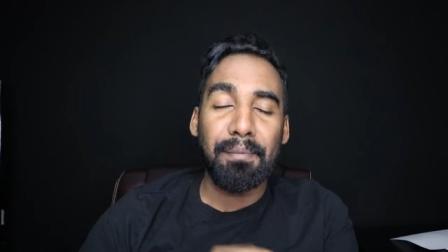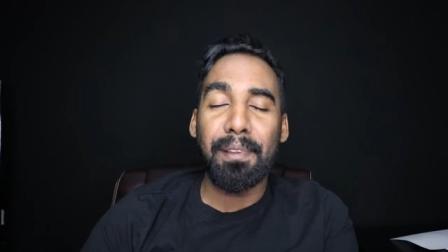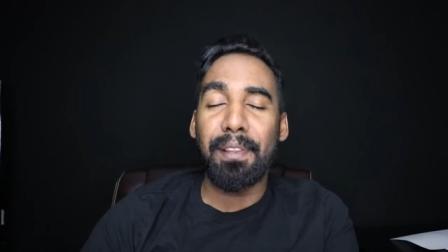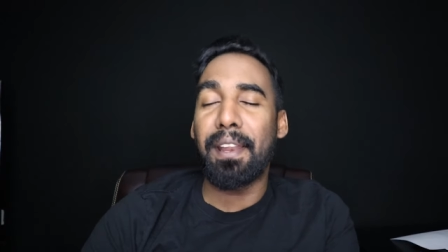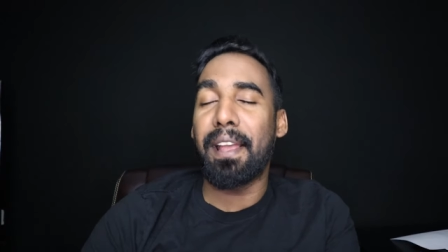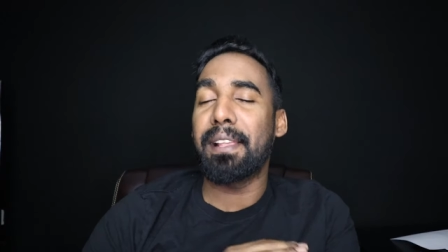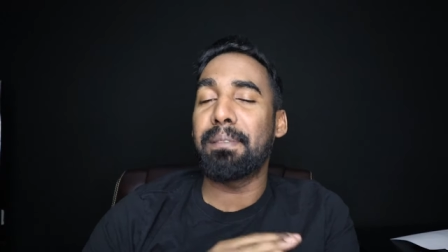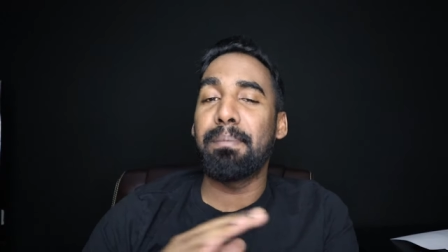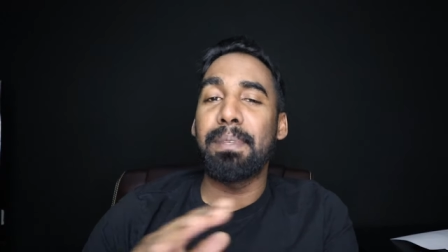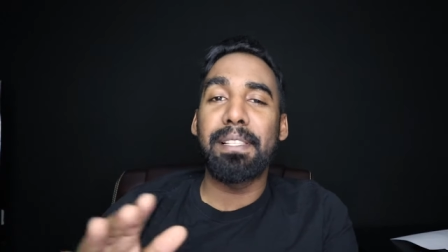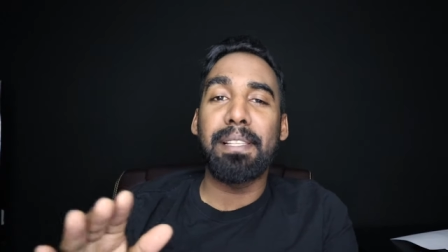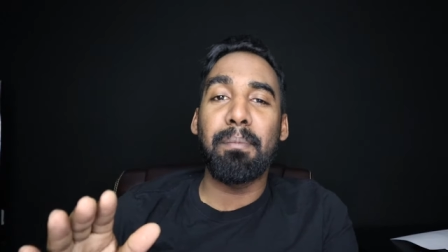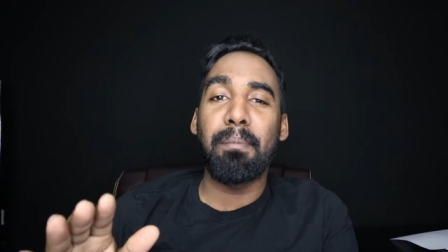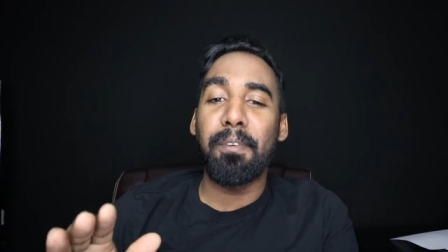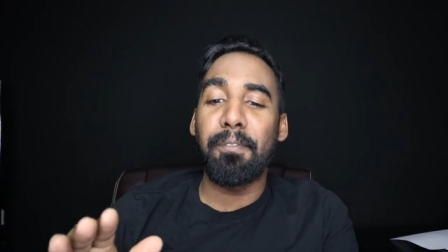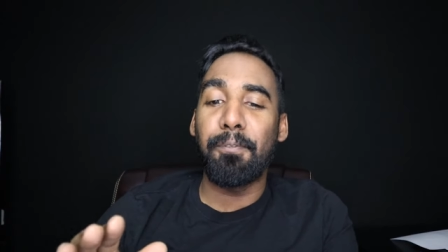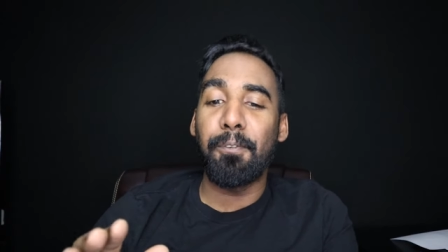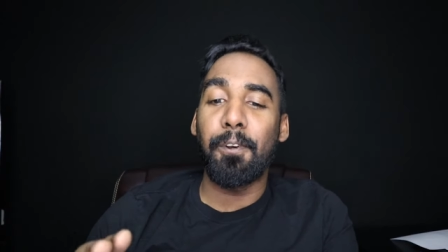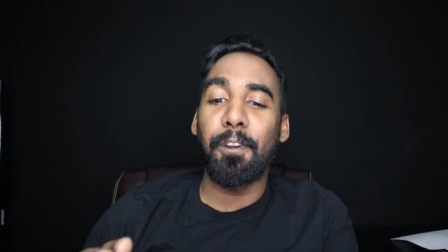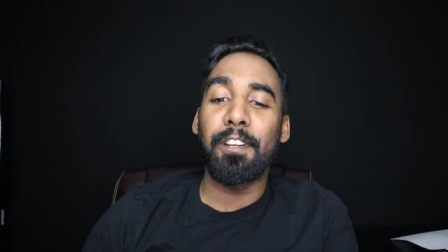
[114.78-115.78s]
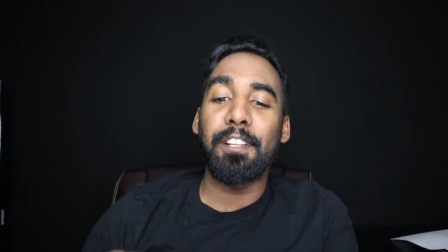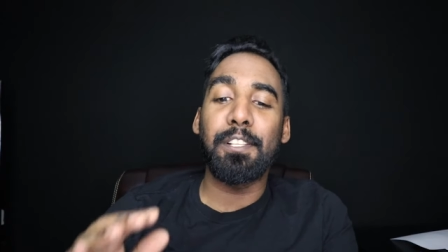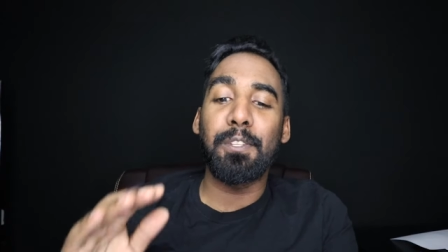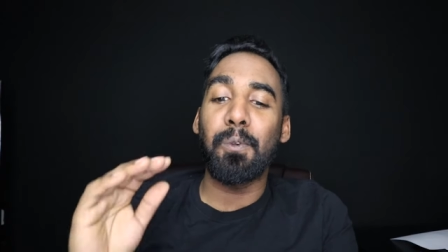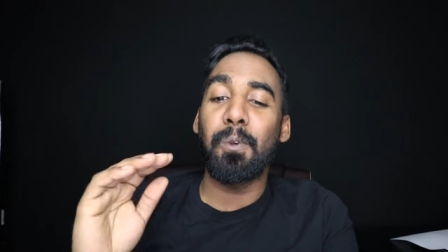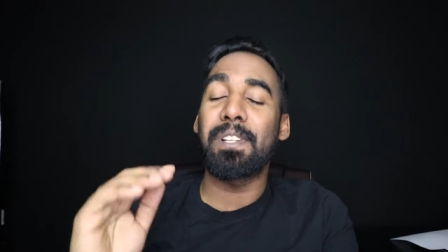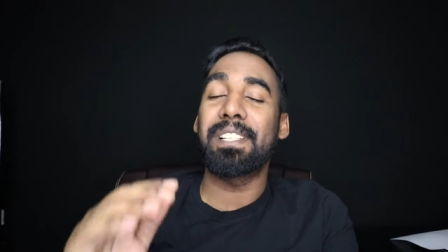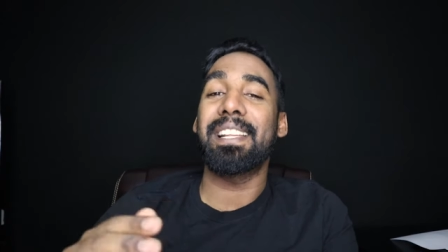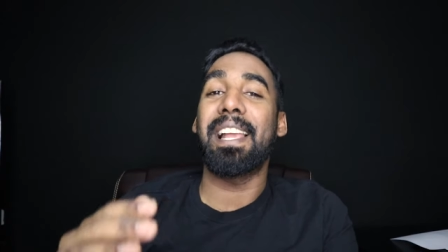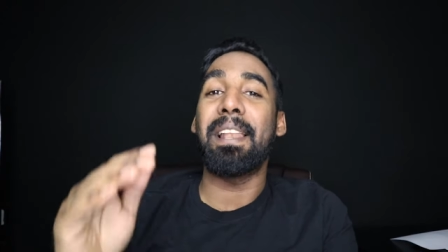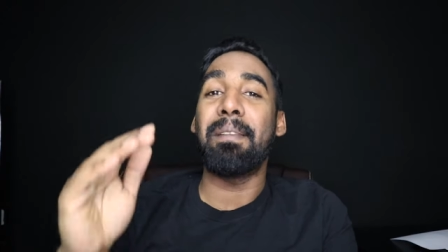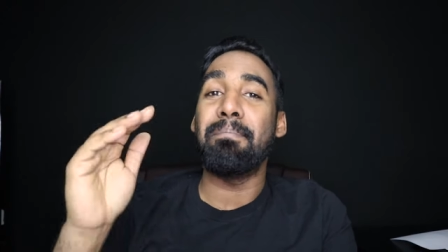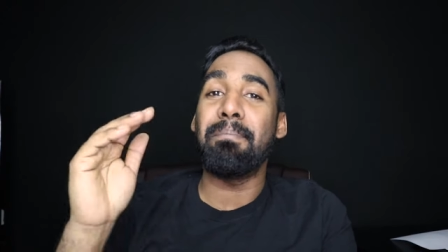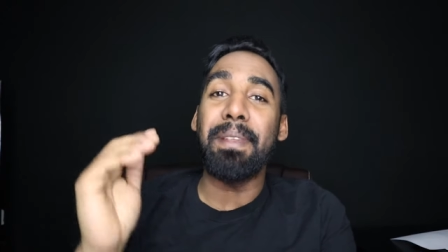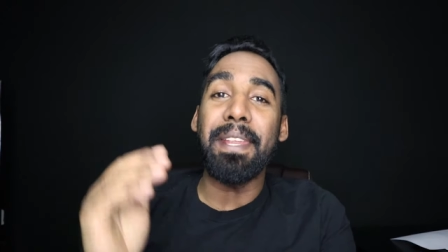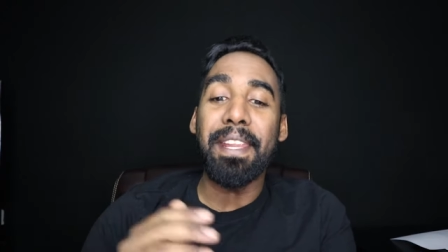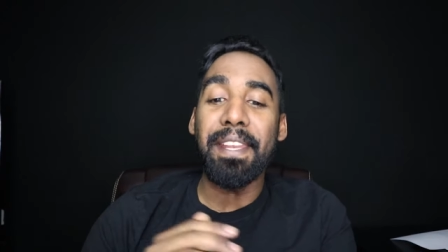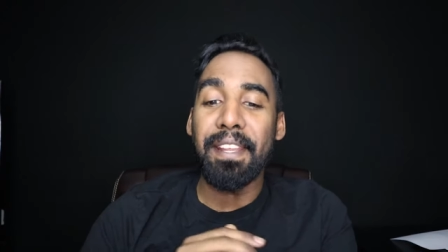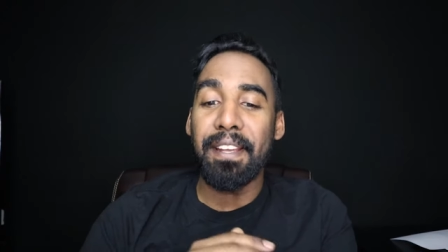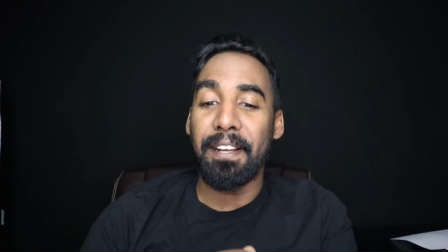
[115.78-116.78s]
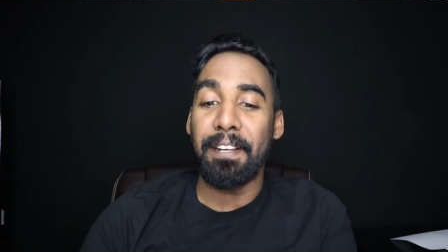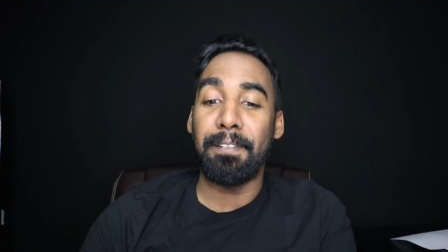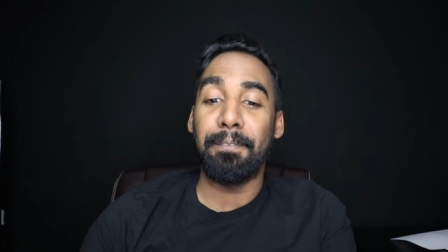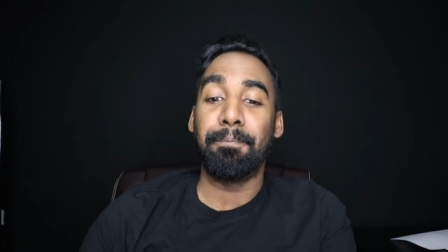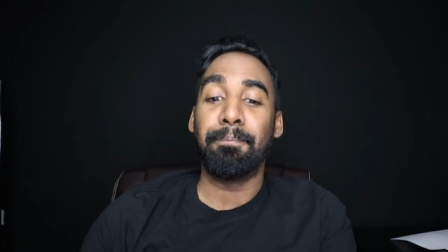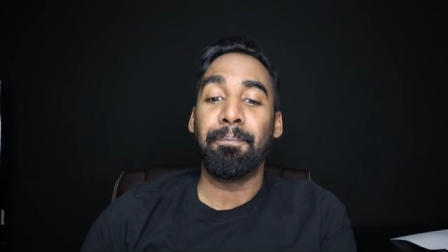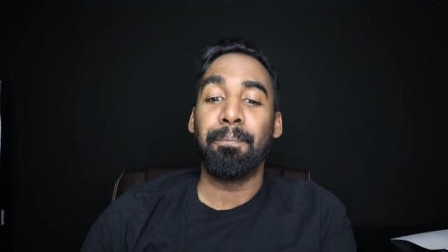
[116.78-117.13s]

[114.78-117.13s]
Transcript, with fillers: you know, as I said before, social media.